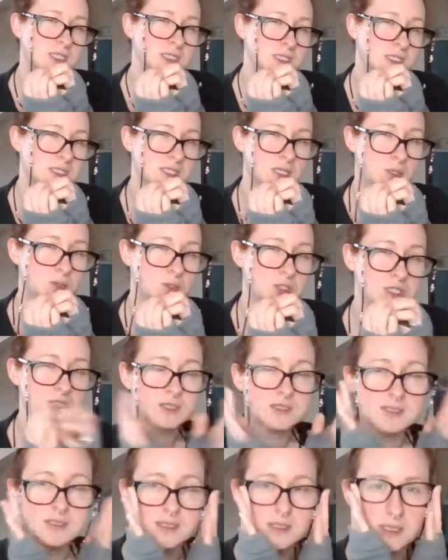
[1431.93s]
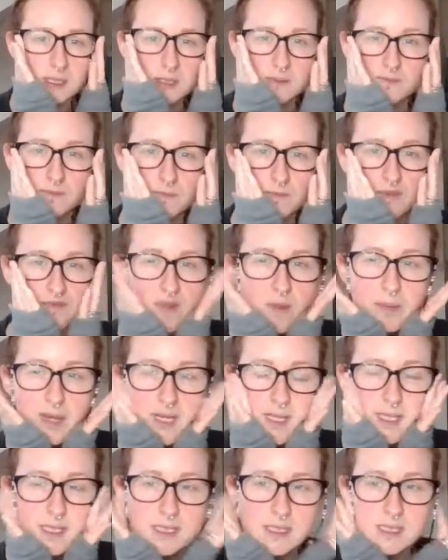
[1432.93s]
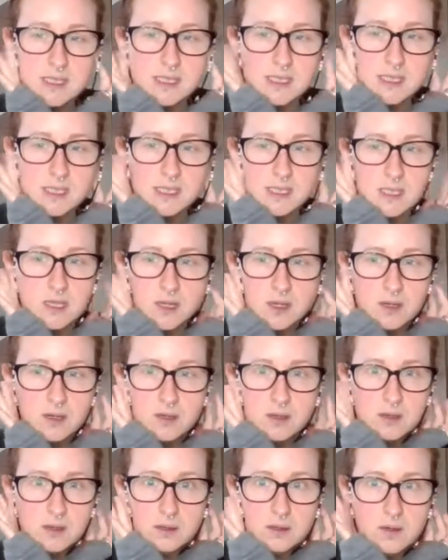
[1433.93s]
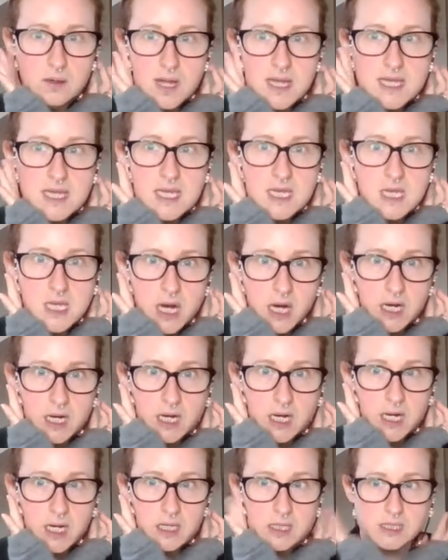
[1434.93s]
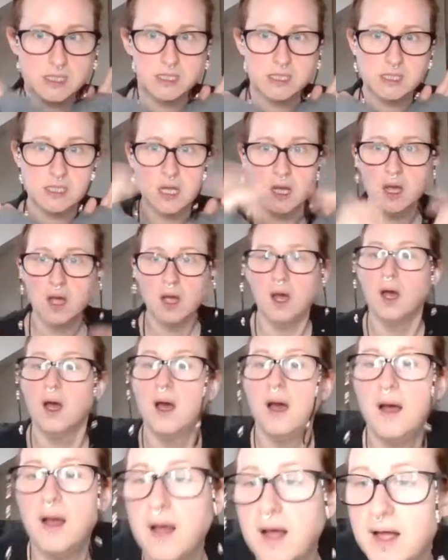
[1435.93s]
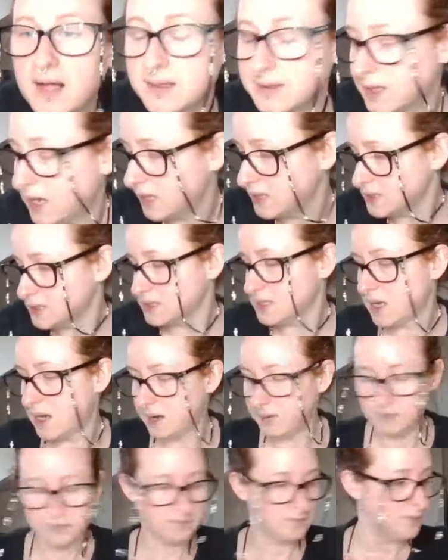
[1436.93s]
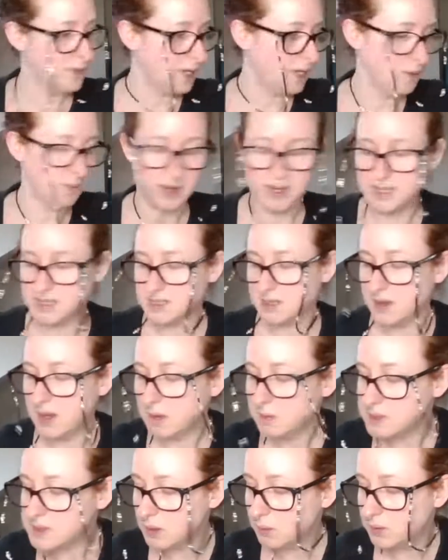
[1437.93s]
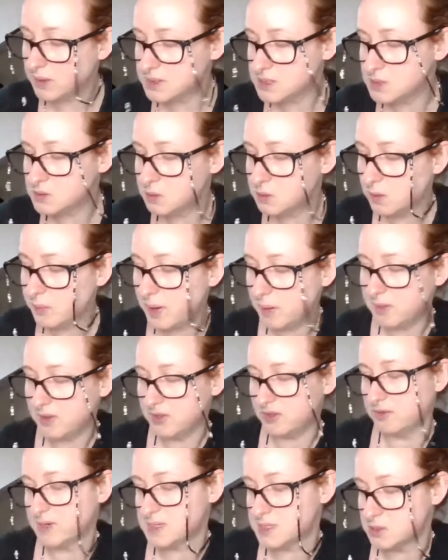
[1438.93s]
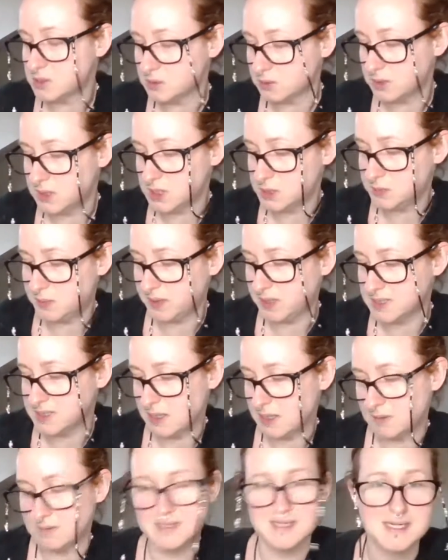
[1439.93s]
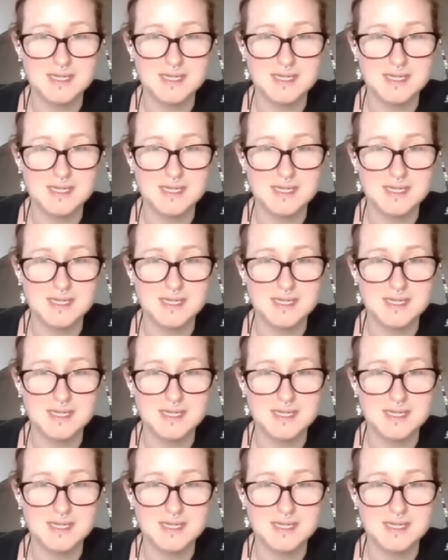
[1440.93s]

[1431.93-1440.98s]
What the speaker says: solutions, if that makes sense. So yes, that's that. Anyway, so I wanted to talk about my thread storage because I was